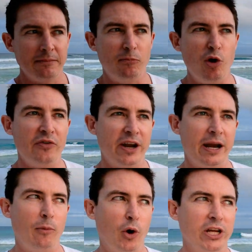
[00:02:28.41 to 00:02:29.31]
move it
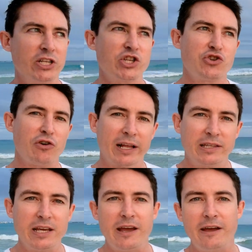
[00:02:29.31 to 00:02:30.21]
in a more
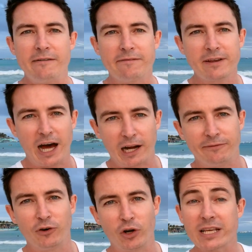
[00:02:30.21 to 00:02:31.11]
constructive,
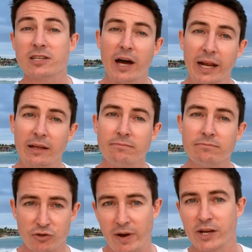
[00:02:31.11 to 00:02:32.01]
colorful, exciting
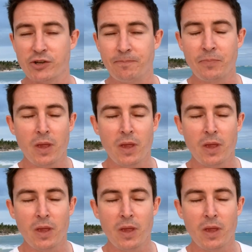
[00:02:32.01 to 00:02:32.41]
direction.